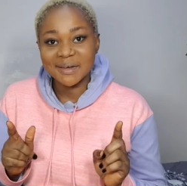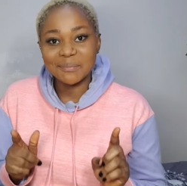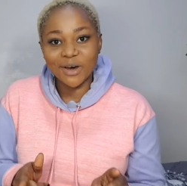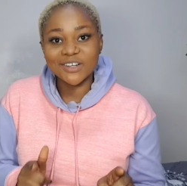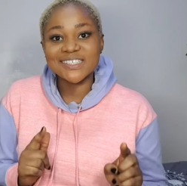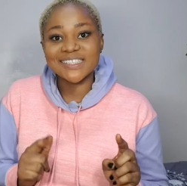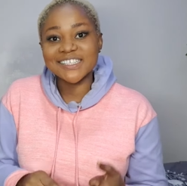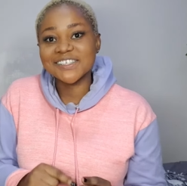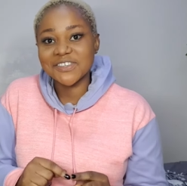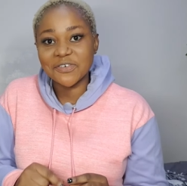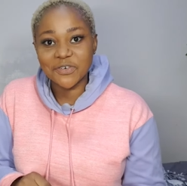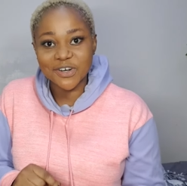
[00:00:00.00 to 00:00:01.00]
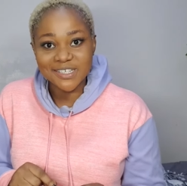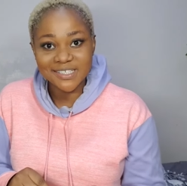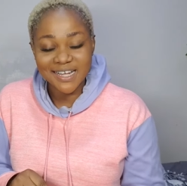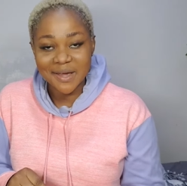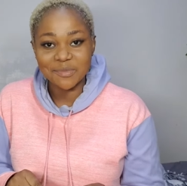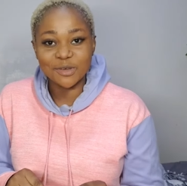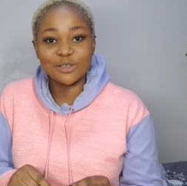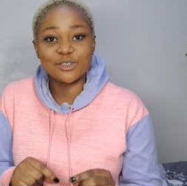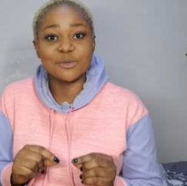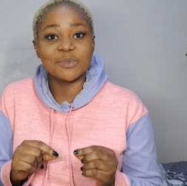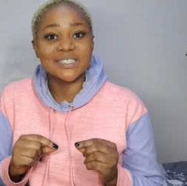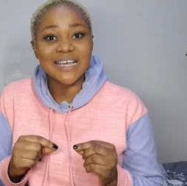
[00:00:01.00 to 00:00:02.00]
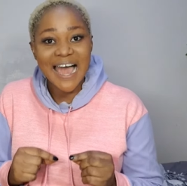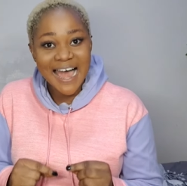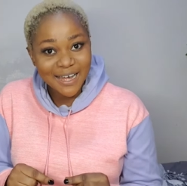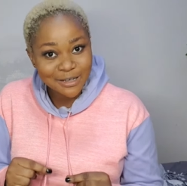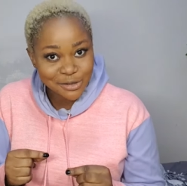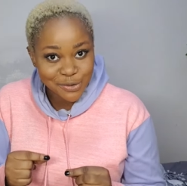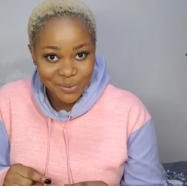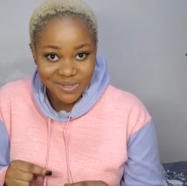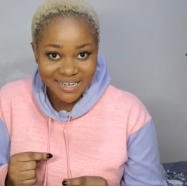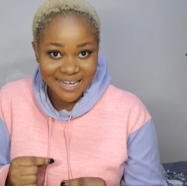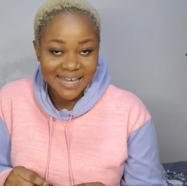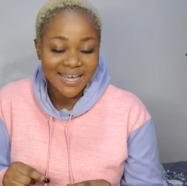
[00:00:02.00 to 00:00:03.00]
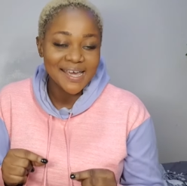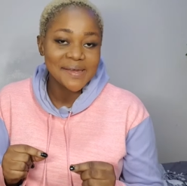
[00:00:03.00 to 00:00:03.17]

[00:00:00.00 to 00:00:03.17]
but this is the first time YouTube is actually